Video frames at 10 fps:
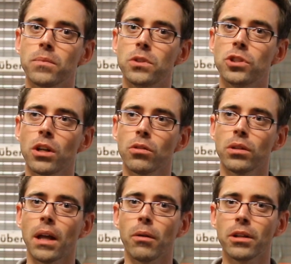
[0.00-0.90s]

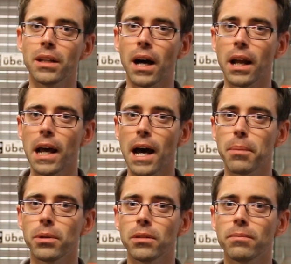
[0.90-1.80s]
Generally, that would not
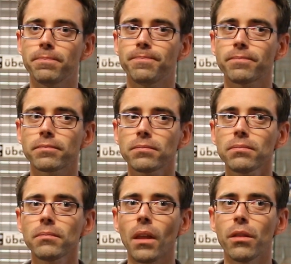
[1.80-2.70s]
happen.
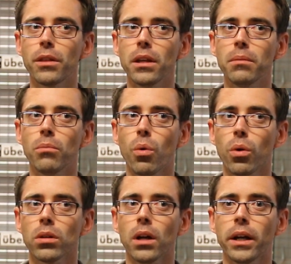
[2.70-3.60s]
The
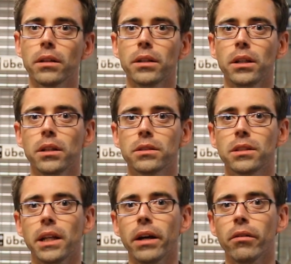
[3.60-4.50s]
more likely
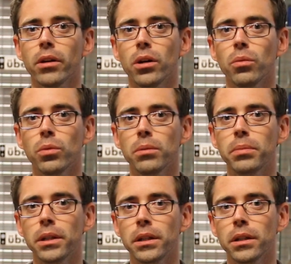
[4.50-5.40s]
scenario would
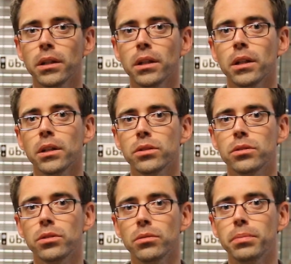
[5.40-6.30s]
be
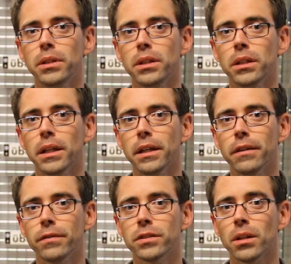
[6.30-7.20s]

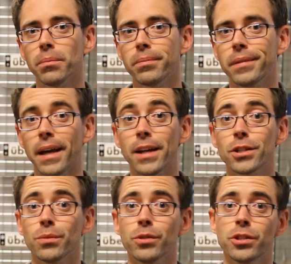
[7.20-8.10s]
if
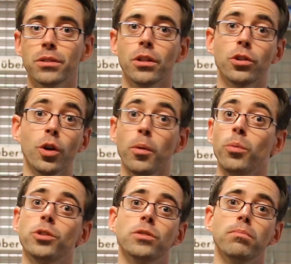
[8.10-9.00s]
the turbo
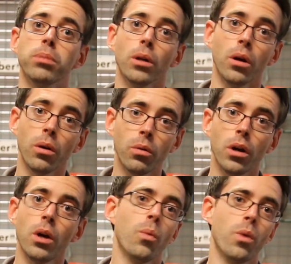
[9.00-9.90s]
would just
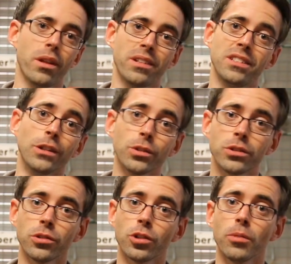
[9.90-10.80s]
blow, one of the seals
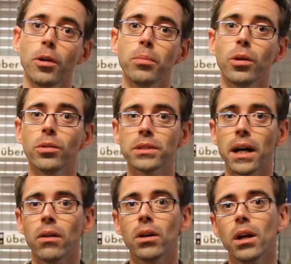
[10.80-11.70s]
in the turbo blows
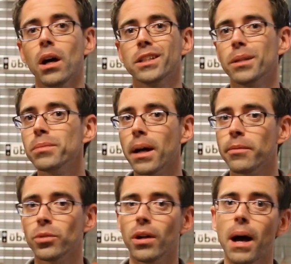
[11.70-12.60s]
out.
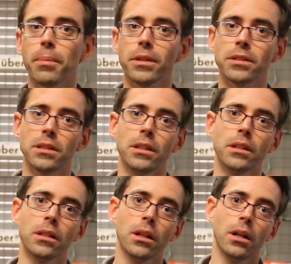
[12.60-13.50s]
Sometimes what will happen is
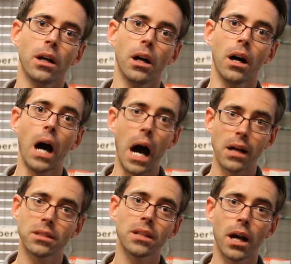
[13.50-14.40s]
the
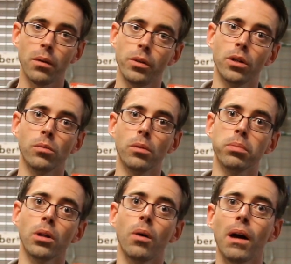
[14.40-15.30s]
hot side wheel will
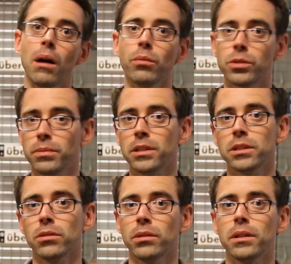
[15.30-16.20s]
blow out, which means
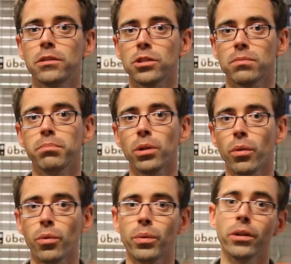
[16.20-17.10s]
it'll just
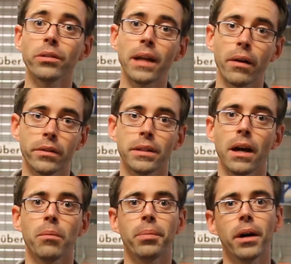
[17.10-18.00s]
blow the wheel down the
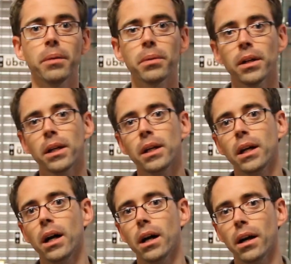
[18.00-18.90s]
downpipe.
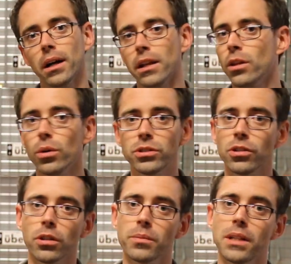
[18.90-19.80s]
In those
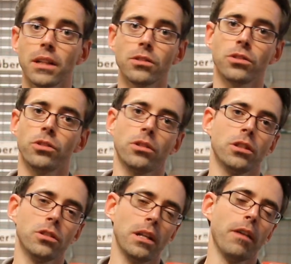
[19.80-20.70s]
circumstances, you're
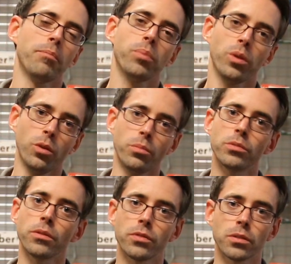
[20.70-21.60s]
going to just have
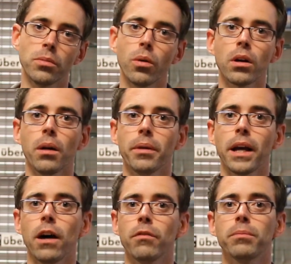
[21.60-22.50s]
plumes of smoke
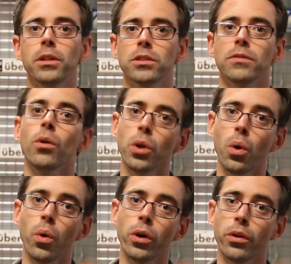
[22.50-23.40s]
coming out because of all
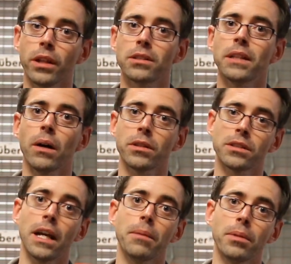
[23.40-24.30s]
the oil that's now
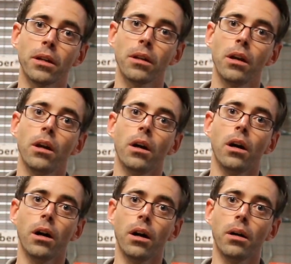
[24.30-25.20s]
escaping
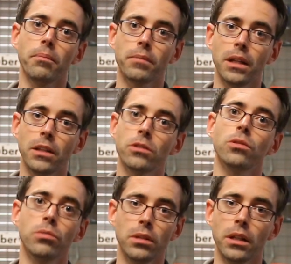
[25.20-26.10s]

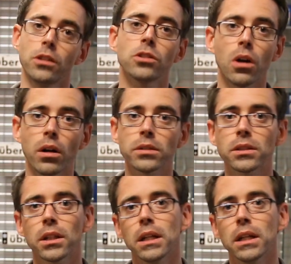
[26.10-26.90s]
into the exhaust.